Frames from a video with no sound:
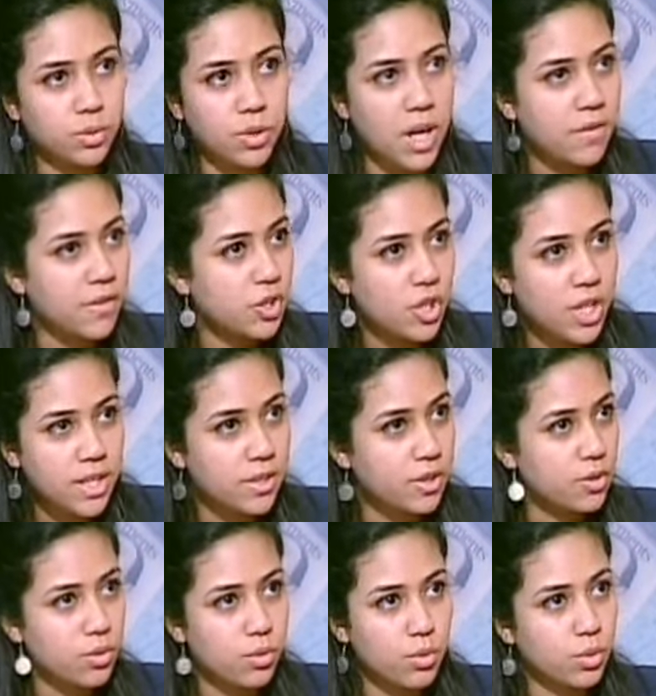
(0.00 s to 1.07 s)
to have a chance
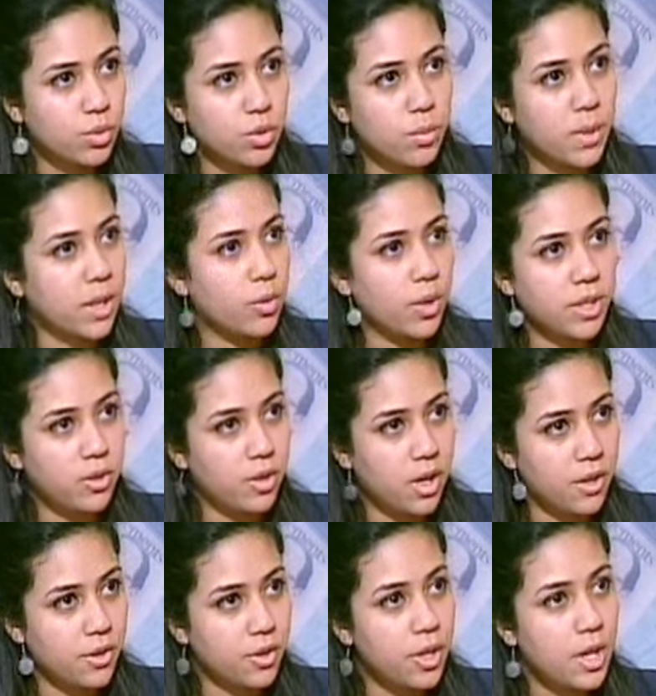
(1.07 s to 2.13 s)
to, to migrate to
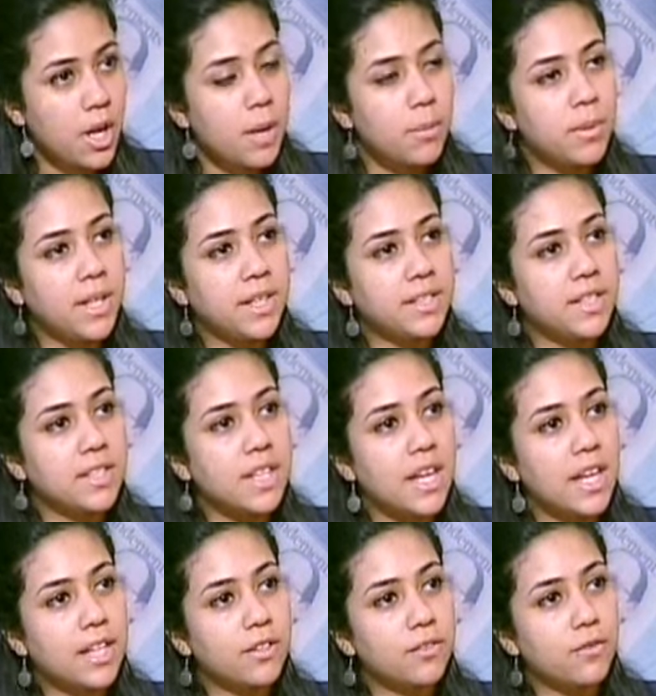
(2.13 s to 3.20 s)
other places.
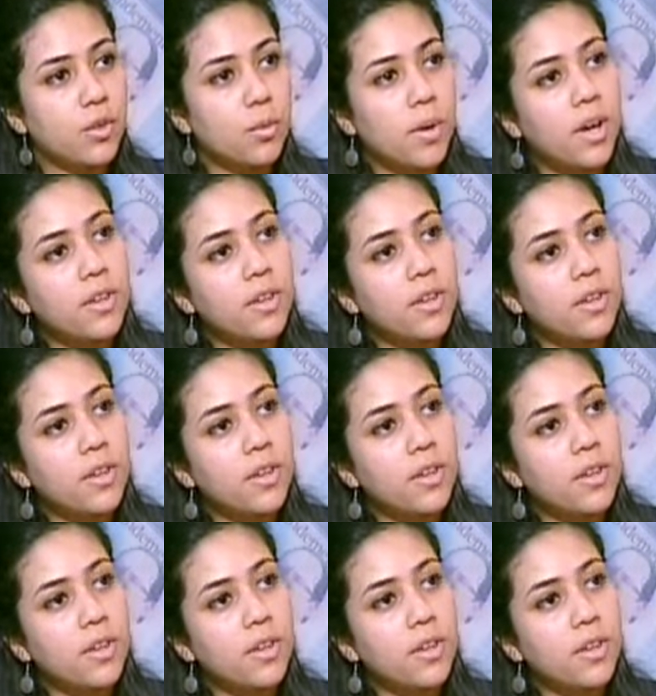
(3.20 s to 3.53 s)
And from mm.